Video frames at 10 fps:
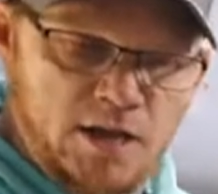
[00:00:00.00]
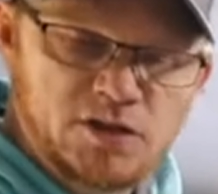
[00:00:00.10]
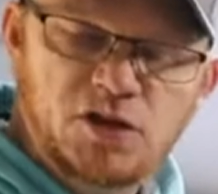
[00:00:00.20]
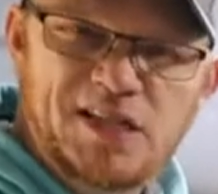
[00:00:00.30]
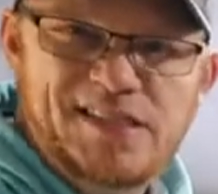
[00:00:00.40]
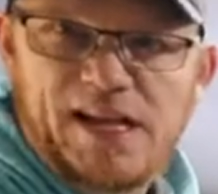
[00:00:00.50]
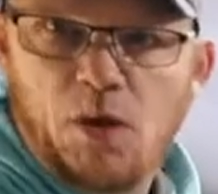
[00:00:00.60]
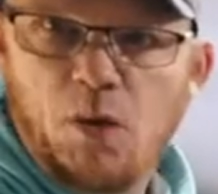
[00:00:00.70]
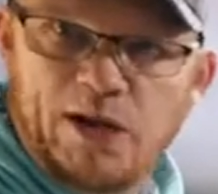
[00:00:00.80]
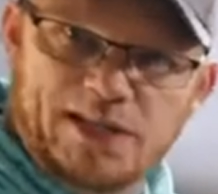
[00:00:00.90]
So just like
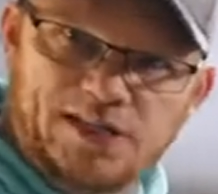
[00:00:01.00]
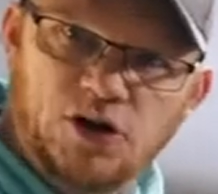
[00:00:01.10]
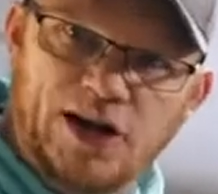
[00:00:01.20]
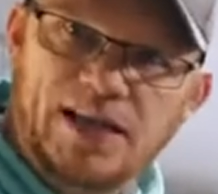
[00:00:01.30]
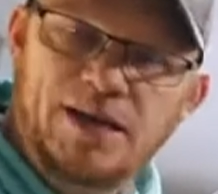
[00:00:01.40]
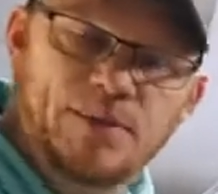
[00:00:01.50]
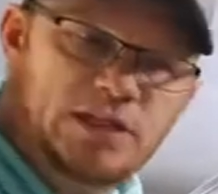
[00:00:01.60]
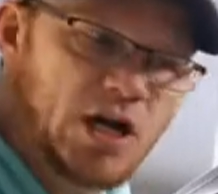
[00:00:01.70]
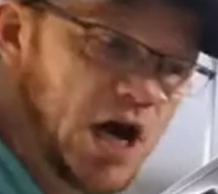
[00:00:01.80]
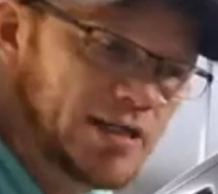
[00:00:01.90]
a winch, I try to keep
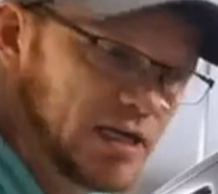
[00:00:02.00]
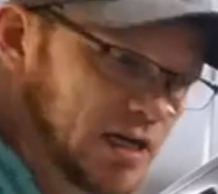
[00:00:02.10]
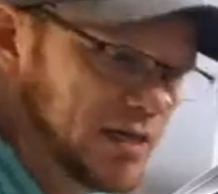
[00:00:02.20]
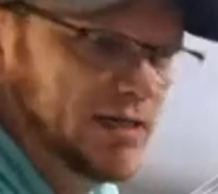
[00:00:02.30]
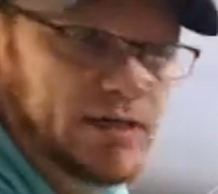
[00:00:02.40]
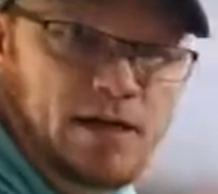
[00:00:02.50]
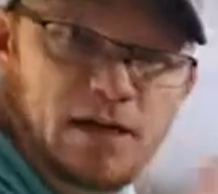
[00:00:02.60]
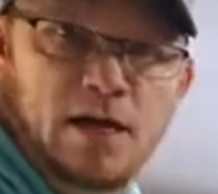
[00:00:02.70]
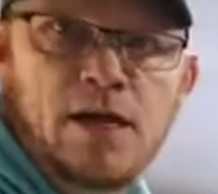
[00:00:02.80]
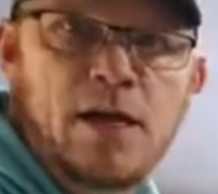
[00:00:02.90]
it taut, and
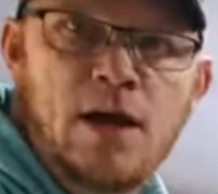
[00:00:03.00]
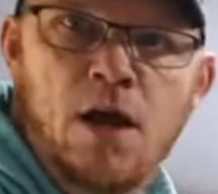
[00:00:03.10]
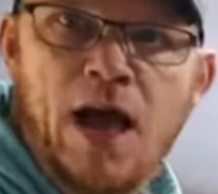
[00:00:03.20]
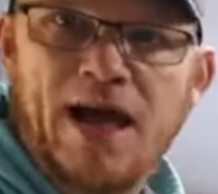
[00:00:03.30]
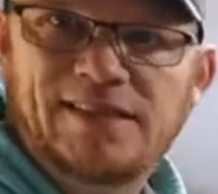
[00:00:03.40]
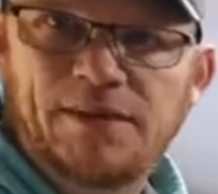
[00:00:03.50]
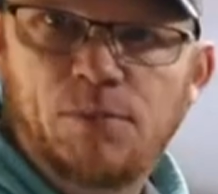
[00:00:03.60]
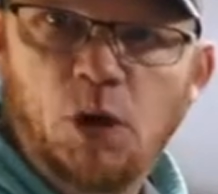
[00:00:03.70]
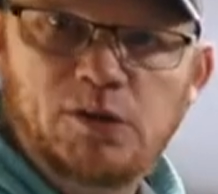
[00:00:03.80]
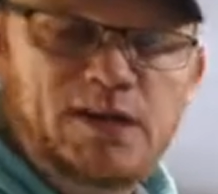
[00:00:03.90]
as it
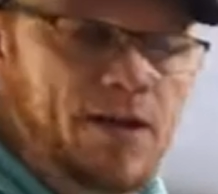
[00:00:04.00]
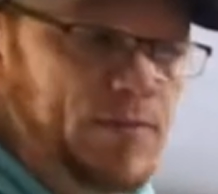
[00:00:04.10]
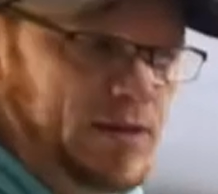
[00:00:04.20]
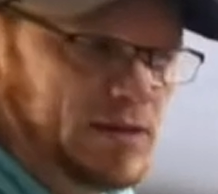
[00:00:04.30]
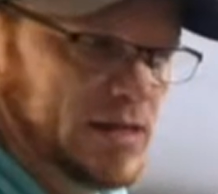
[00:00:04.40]
pulls up it'll